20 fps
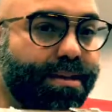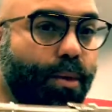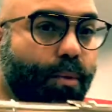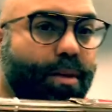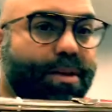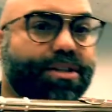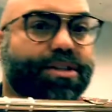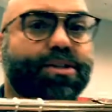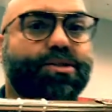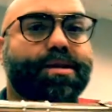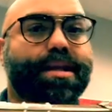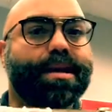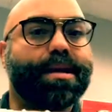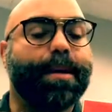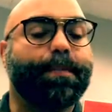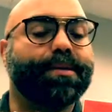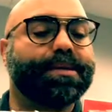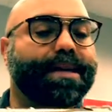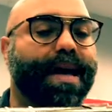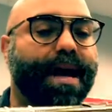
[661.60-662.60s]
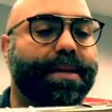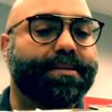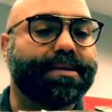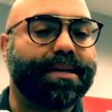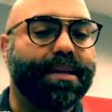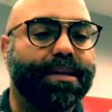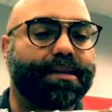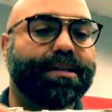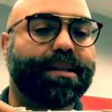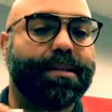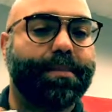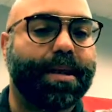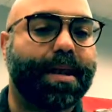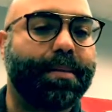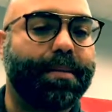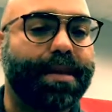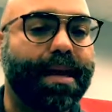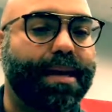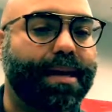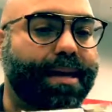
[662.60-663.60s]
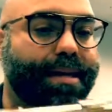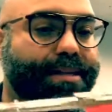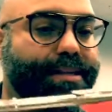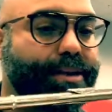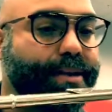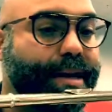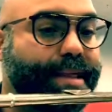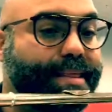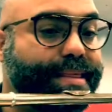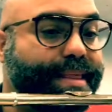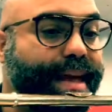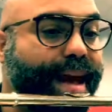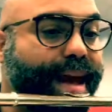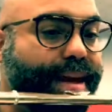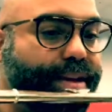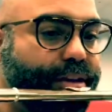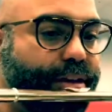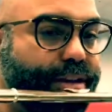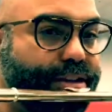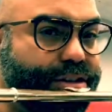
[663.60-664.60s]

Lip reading: once you do that a couple times, it's gonna become a lot easier. And then you